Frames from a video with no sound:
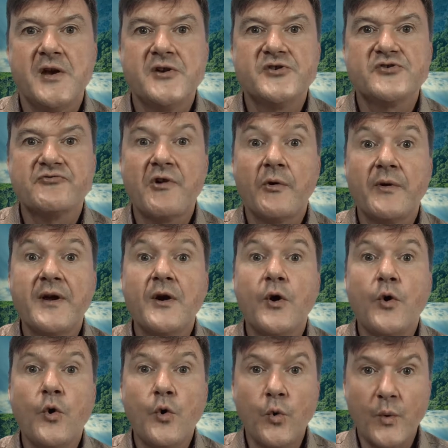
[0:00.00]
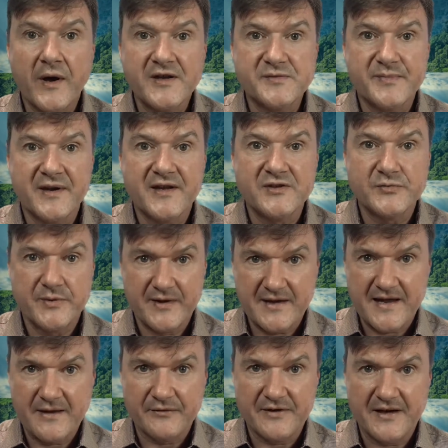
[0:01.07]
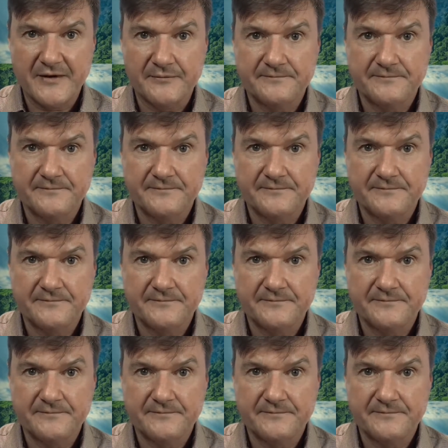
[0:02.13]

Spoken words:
Scrolling always begins with a countdown.